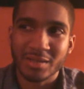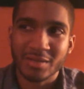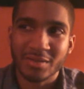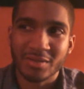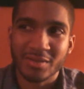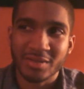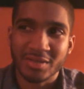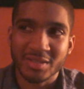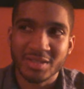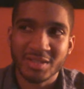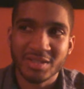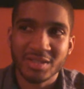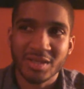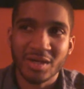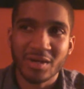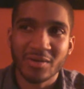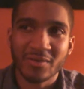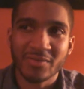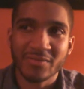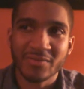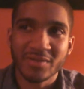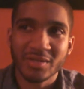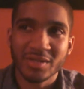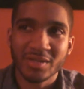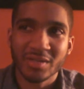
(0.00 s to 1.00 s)
the
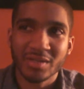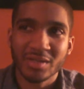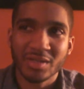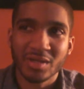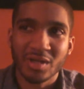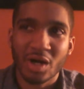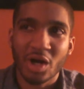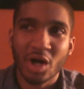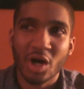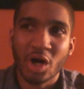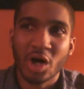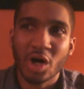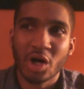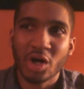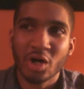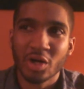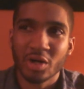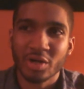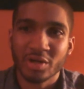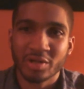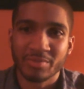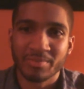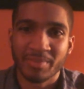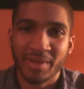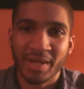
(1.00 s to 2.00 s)
soft,
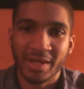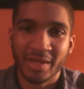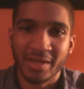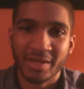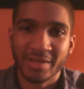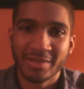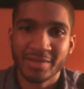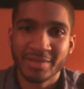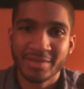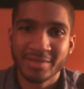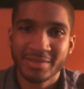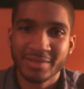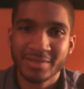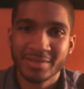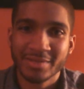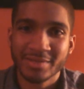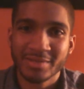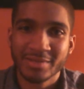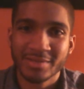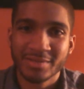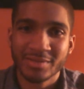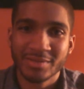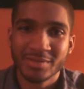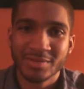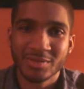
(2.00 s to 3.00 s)
hard man,
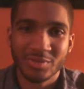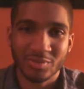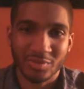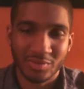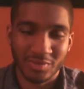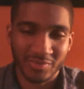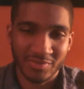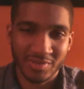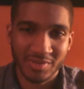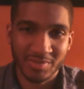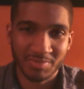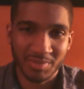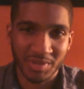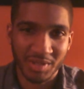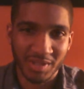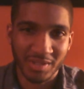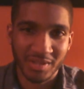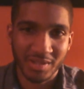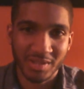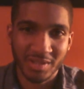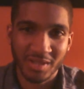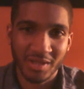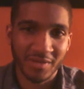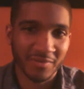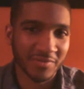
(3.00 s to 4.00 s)
sort of speak,
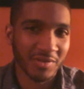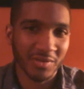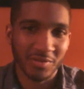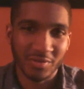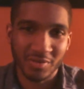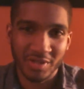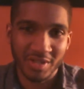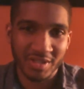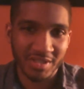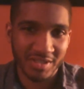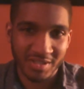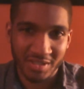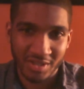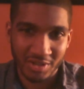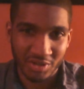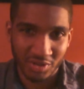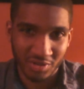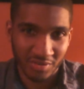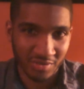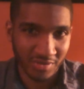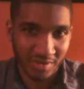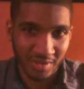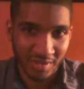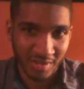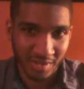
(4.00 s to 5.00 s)
if there is such a
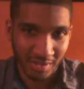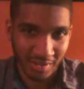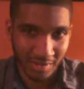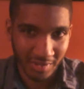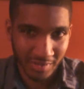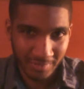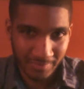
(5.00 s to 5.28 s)
thing.